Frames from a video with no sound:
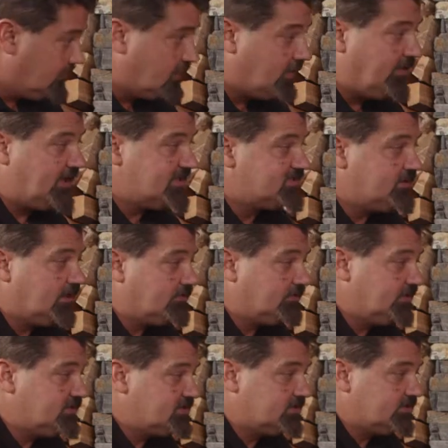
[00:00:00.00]
That's all there
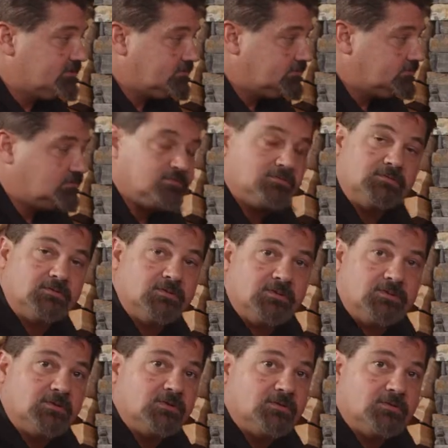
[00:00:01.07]
is to
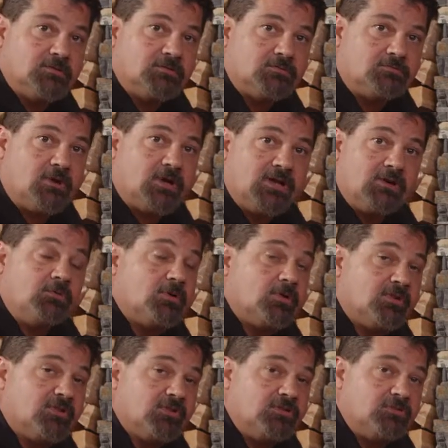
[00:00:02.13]
running one
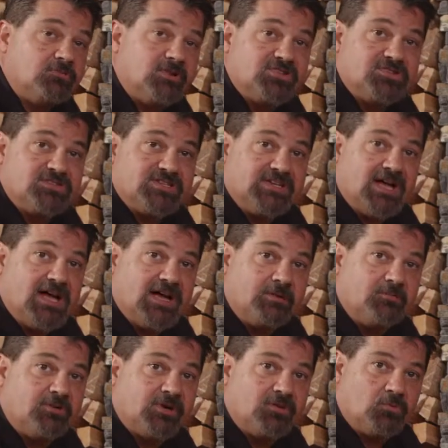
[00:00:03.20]
of the new Regency
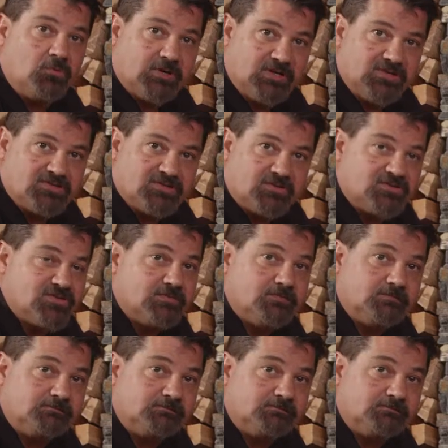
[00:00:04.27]
hybrid wood inserts.